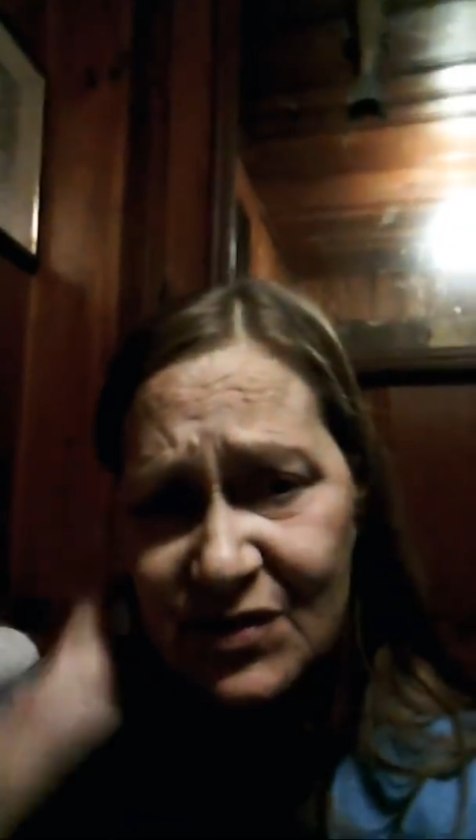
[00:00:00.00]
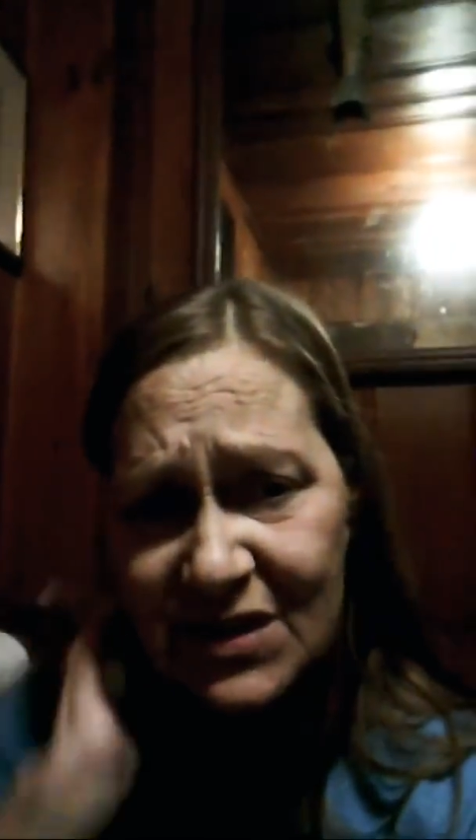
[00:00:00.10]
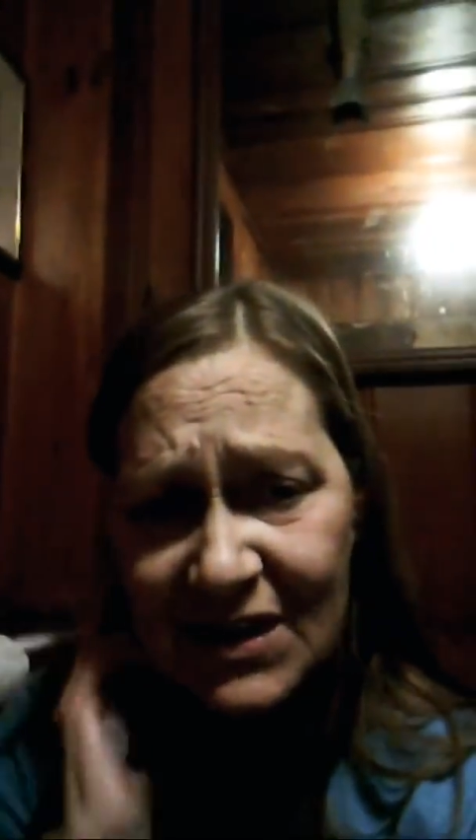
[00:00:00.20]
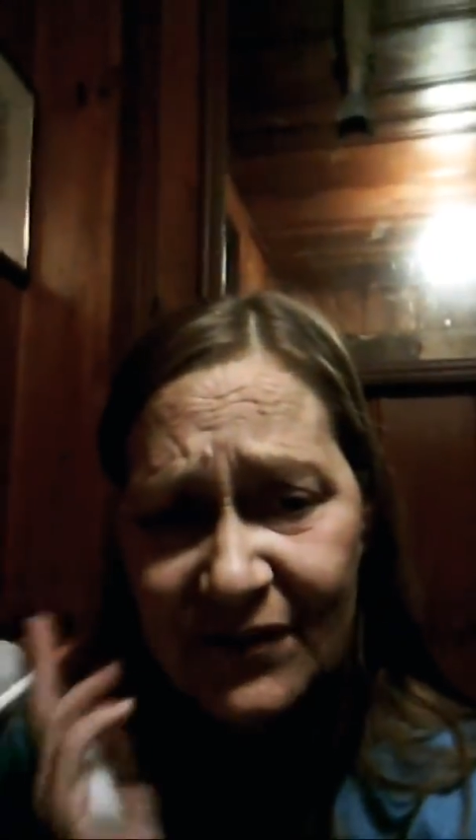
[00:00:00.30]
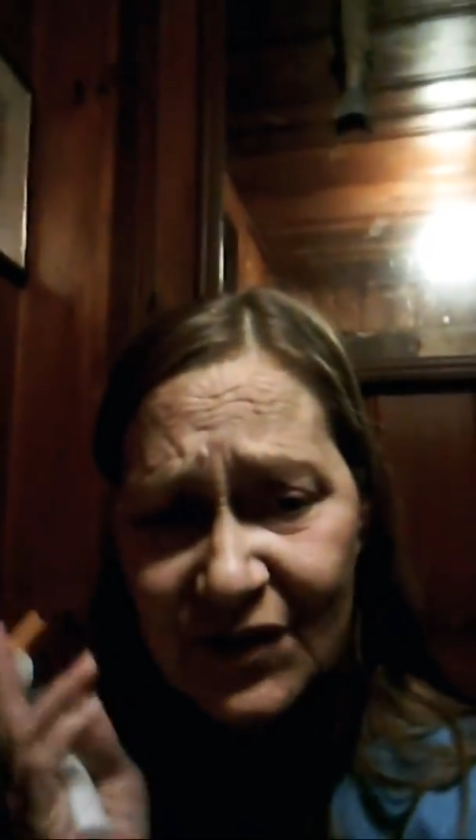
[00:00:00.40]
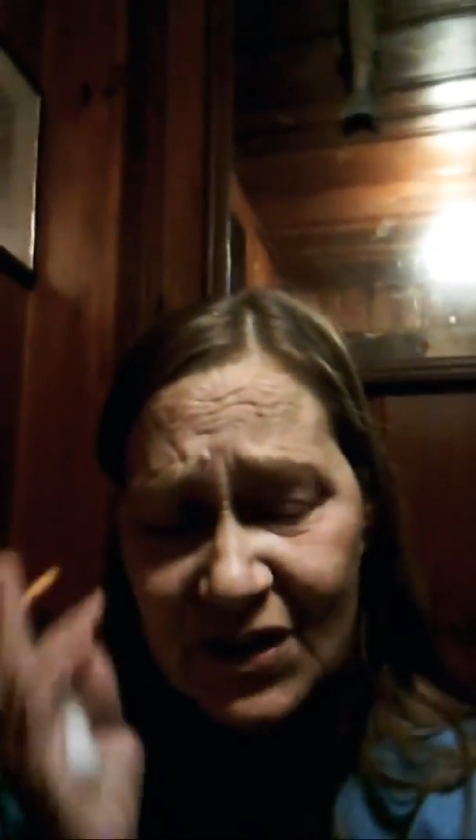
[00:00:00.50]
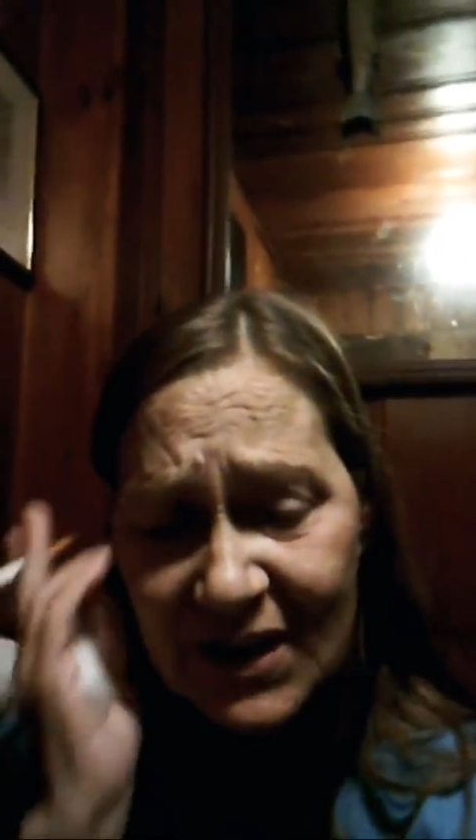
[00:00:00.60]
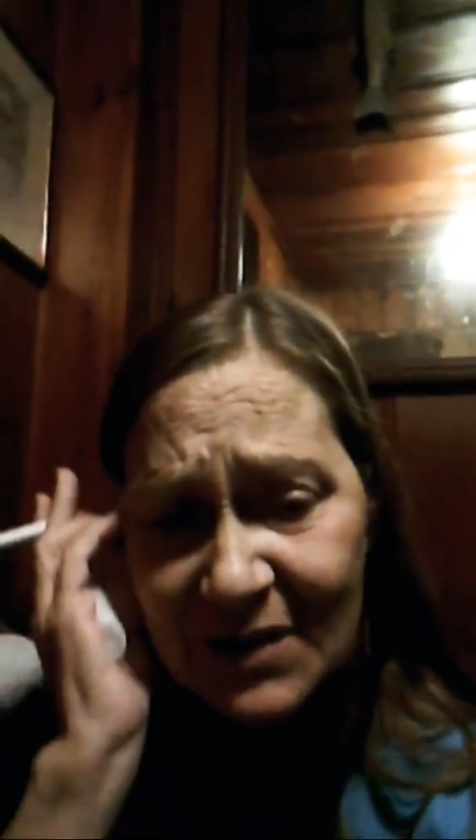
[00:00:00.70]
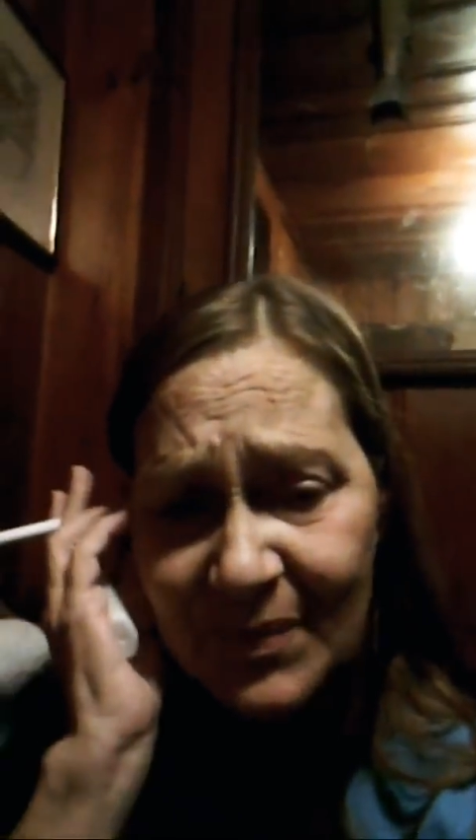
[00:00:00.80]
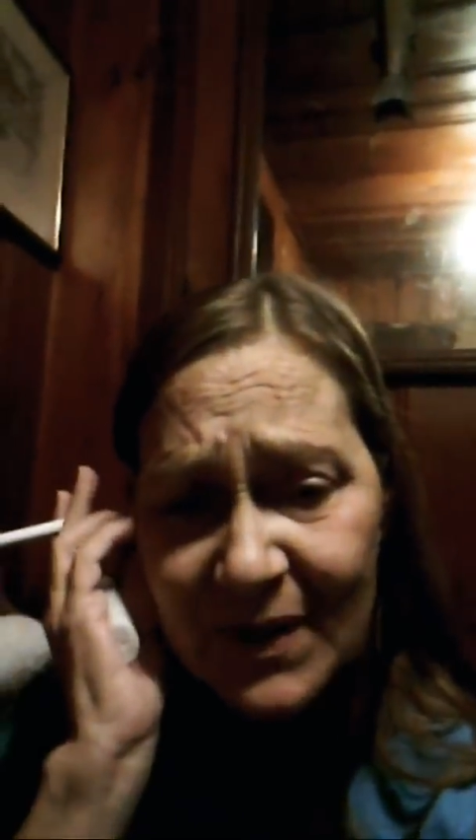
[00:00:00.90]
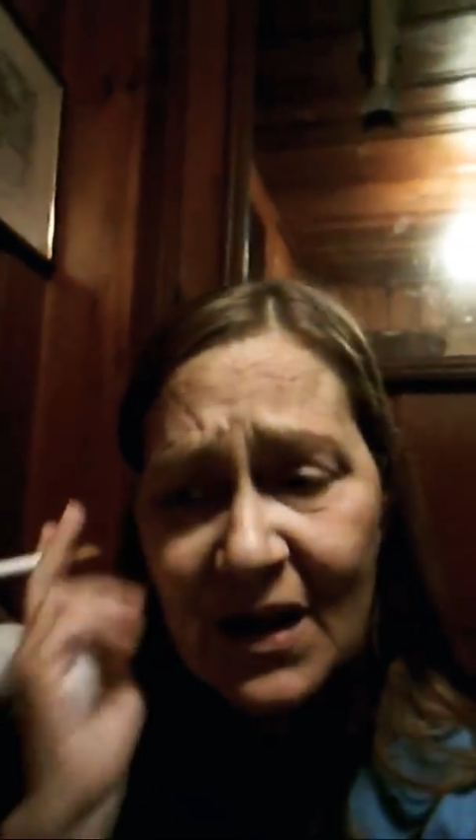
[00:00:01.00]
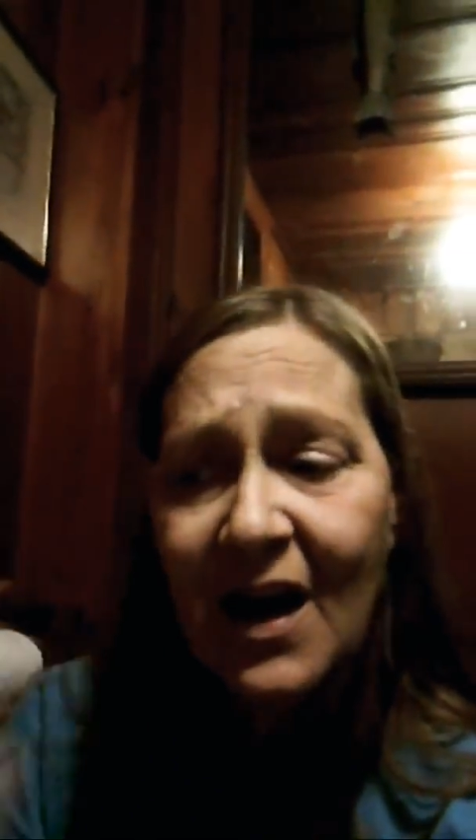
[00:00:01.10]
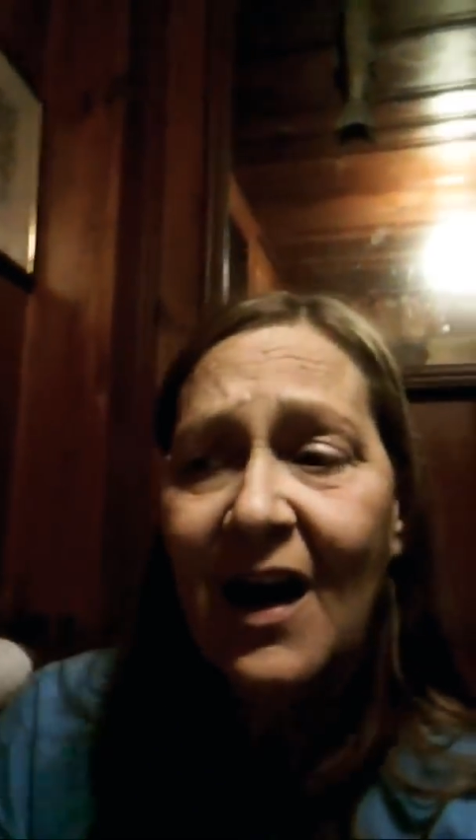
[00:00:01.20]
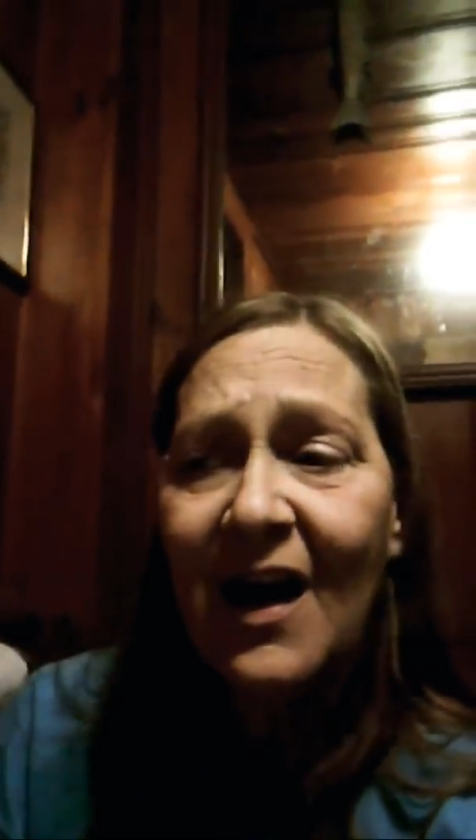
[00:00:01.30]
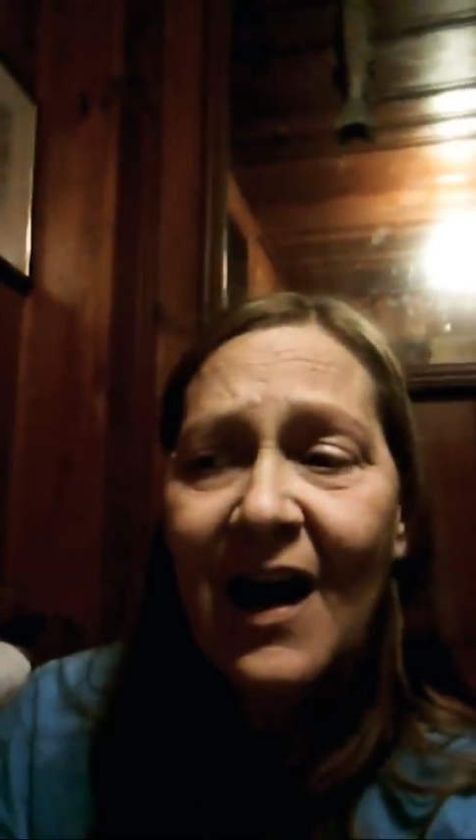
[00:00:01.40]
and everything, but
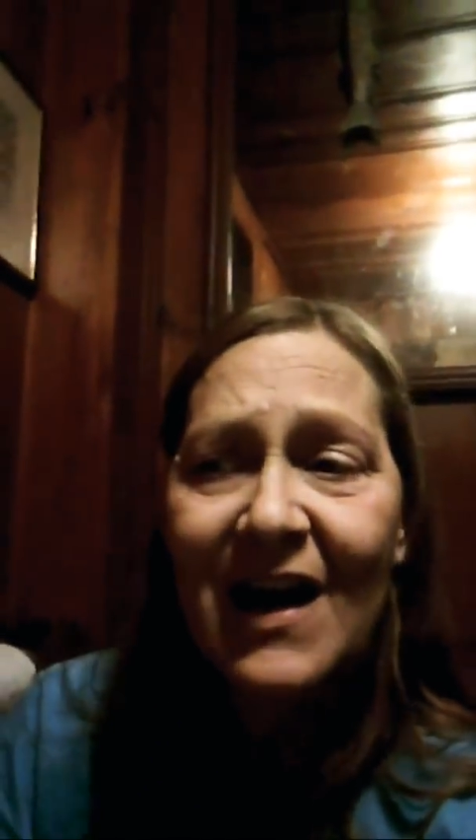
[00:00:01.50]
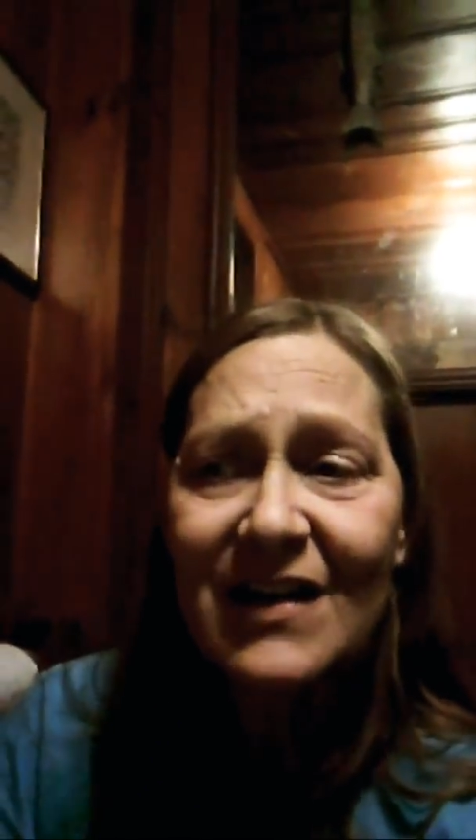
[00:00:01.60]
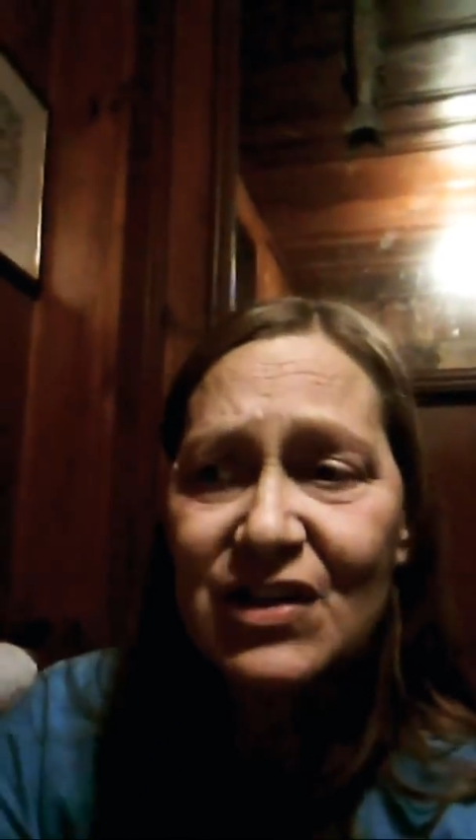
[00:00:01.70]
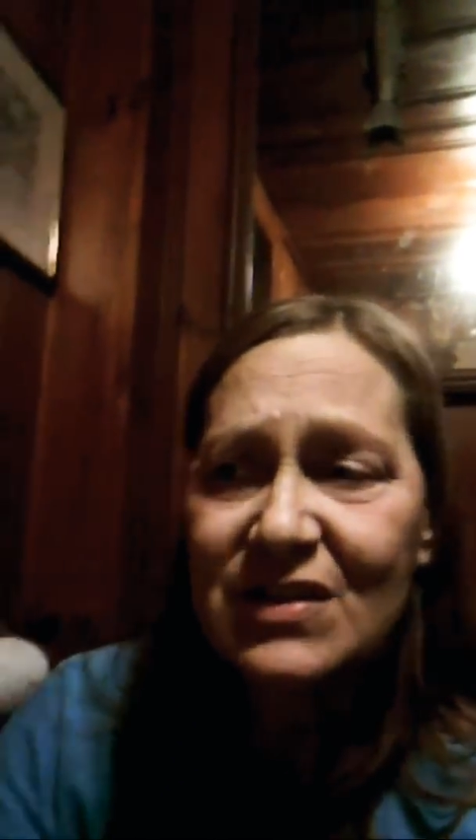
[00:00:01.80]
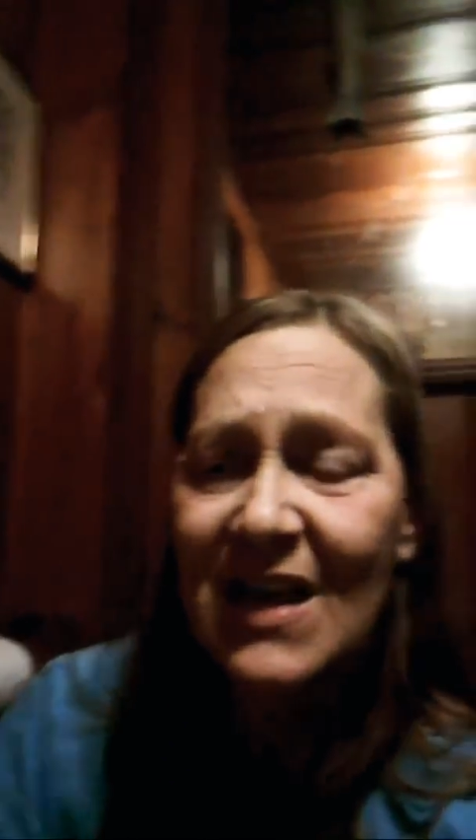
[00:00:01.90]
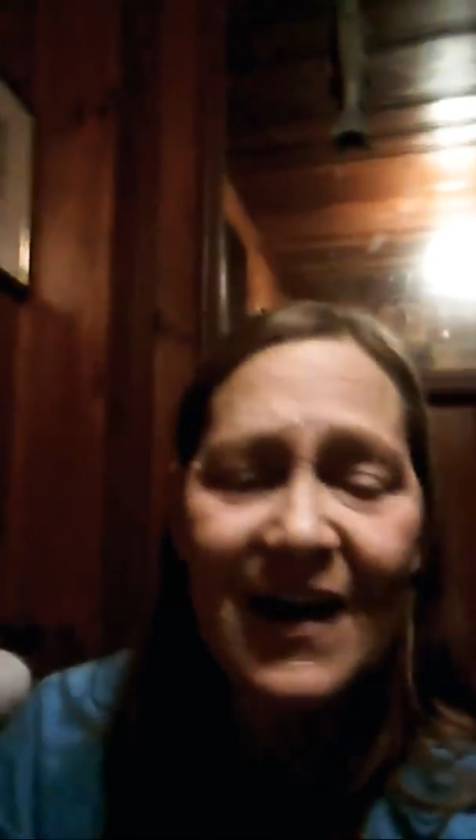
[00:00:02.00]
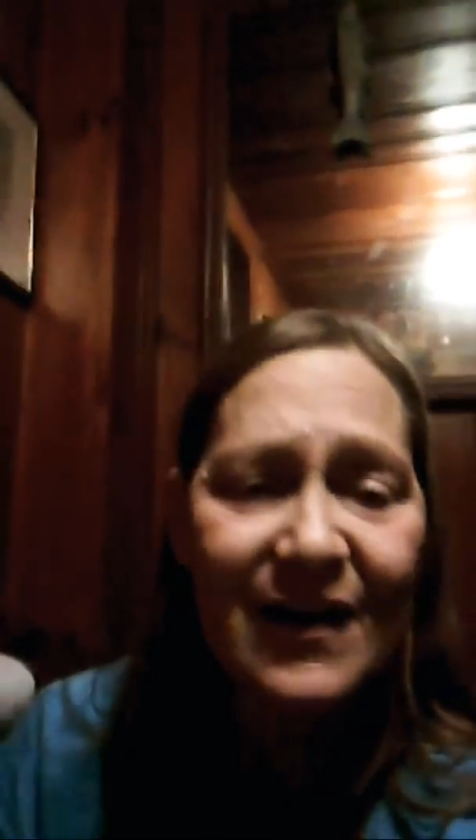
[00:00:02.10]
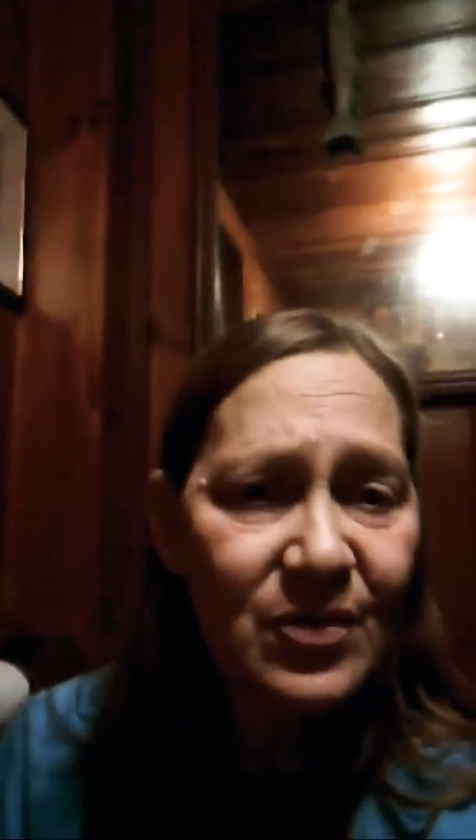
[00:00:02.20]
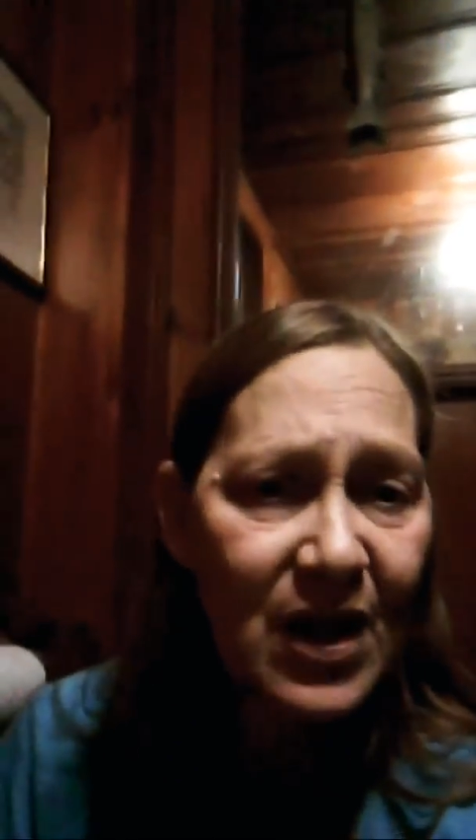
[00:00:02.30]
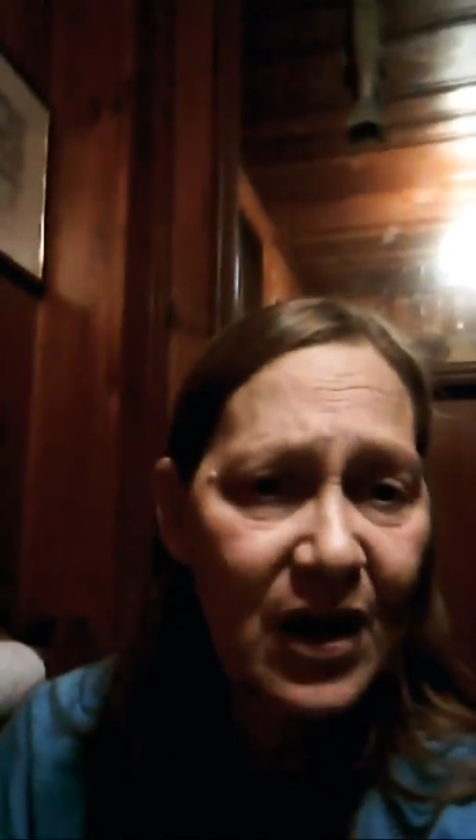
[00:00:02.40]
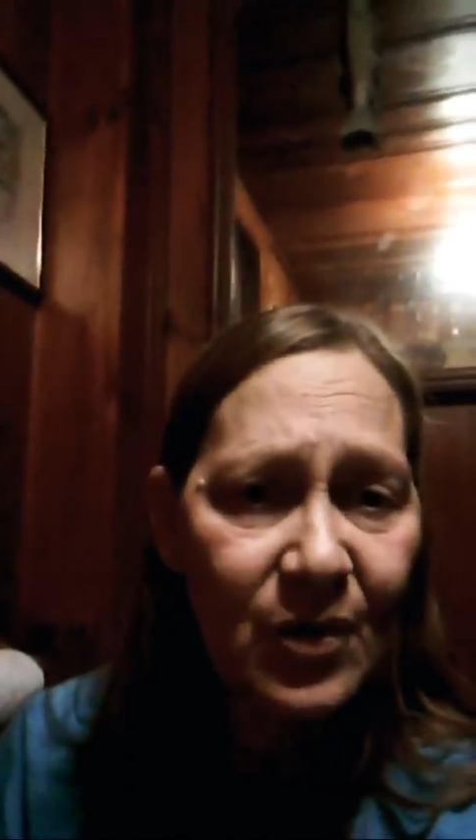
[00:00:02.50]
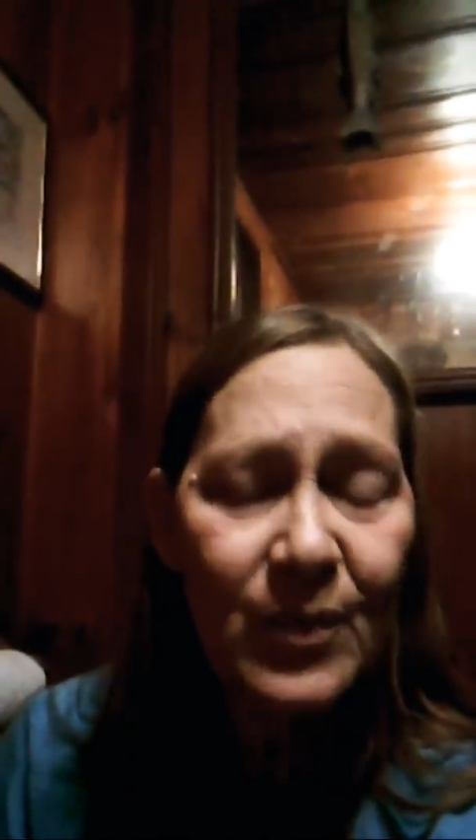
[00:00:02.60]
I don't know.